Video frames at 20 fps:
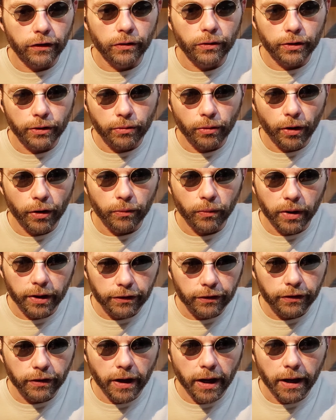Unicron
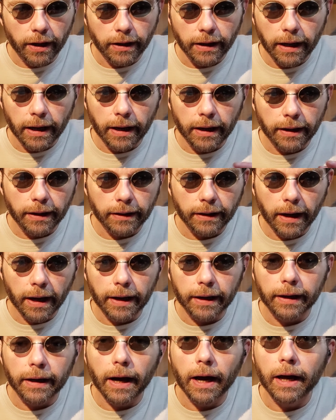once did. And
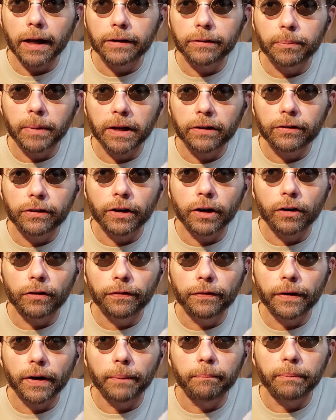I got
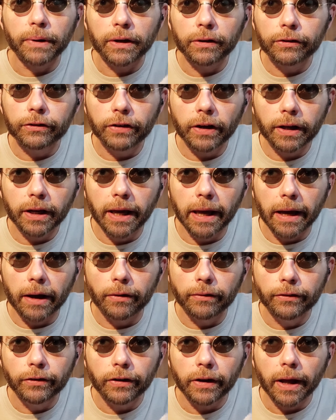myself a Binaltech
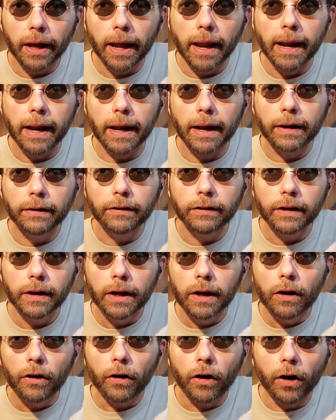Hound and
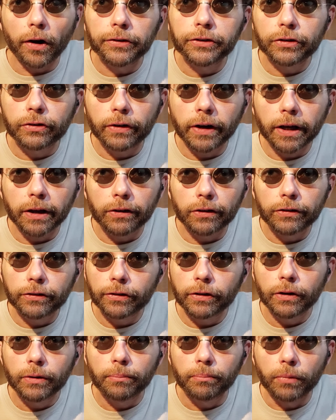Alternators
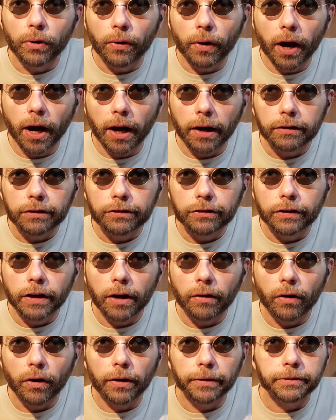Mirage.
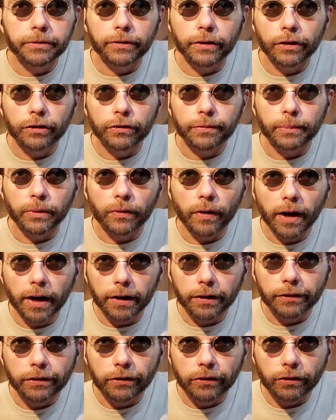Now, Alternators
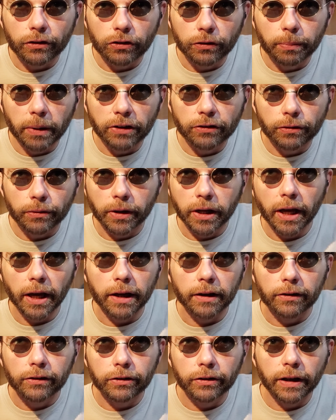Mirage is a special
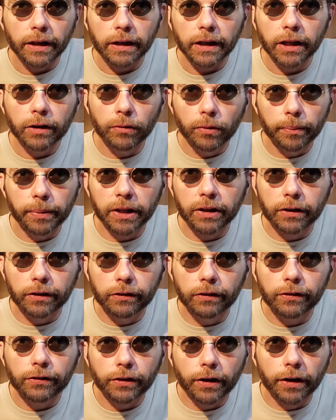case, and he will be
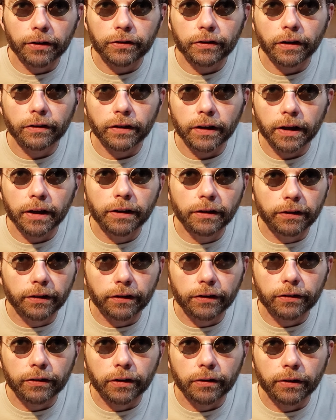discussed at the end of
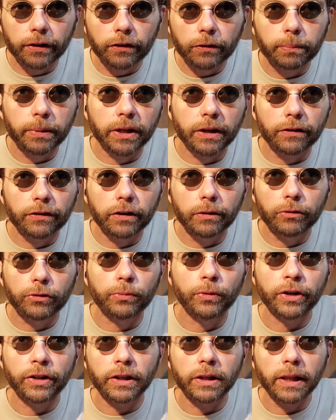this series because he was
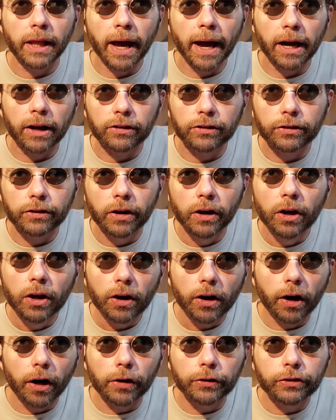one of the last
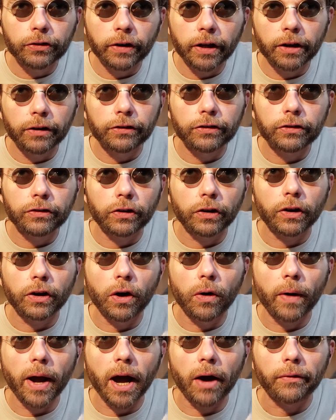alternators to
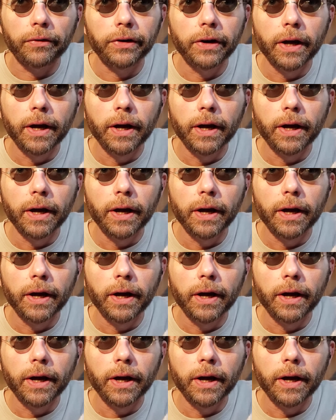go out.